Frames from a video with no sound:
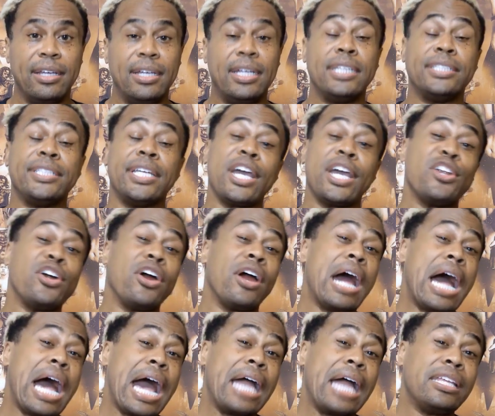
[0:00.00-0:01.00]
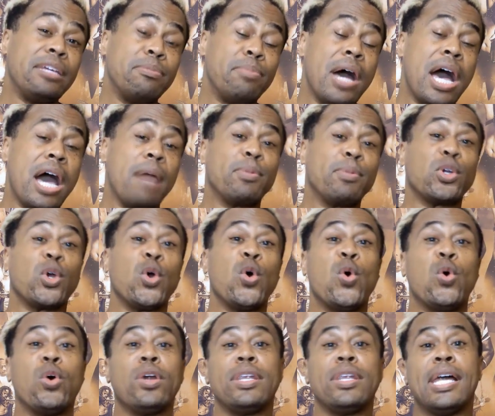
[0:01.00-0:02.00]
check out our highly popular
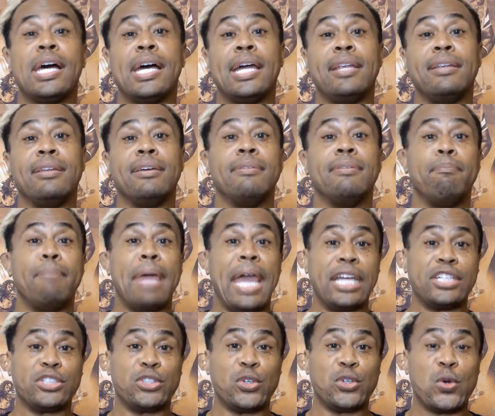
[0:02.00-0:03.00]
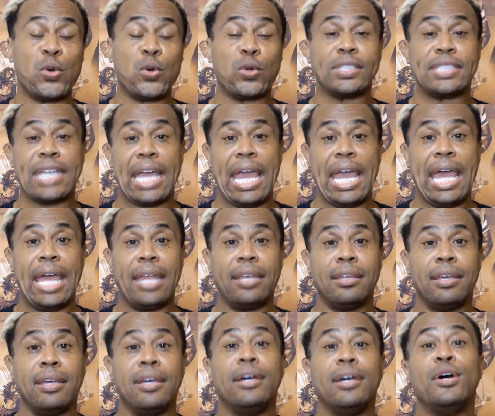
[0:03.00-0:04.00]
online master course at
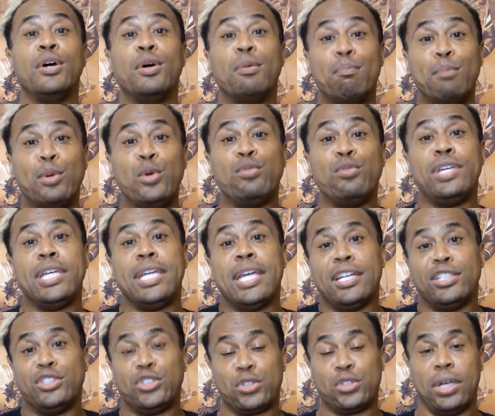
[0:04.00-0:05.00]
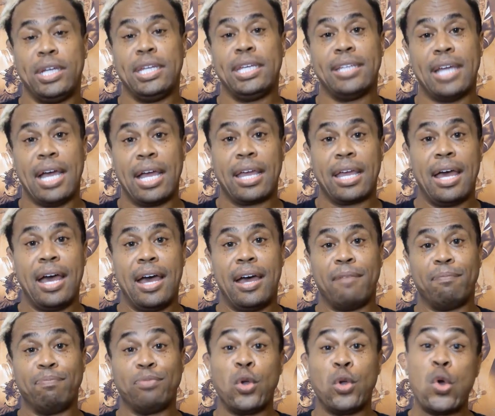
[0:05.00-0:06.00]
movieguntraining.com
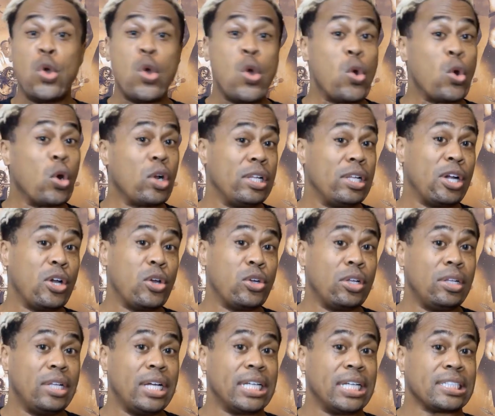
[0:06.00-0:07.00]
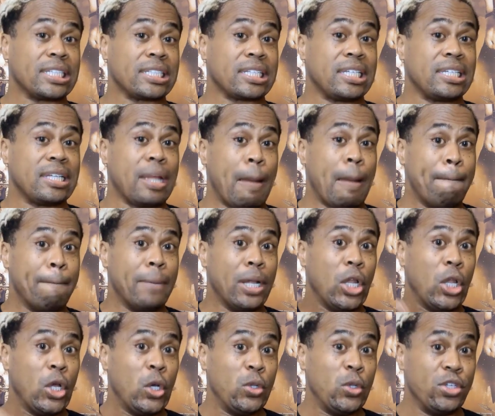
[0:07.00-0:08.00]
or click on the link
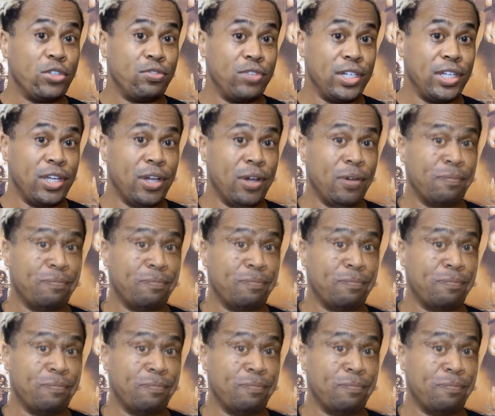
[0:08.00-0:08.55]
below this video.